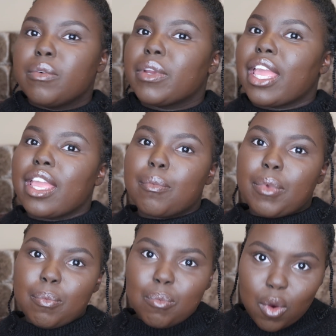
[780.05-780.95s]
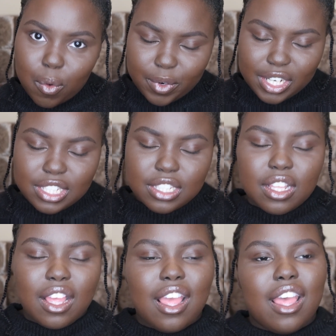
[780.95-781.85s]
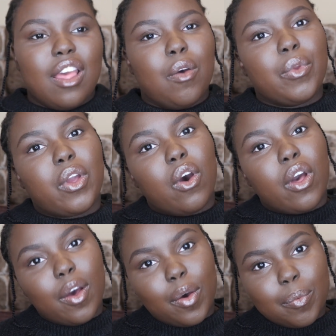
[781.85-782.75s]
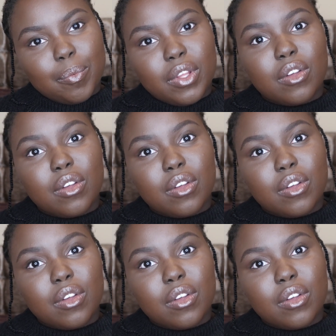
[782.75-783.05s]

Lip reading: they were getting a bit more worse. We got home.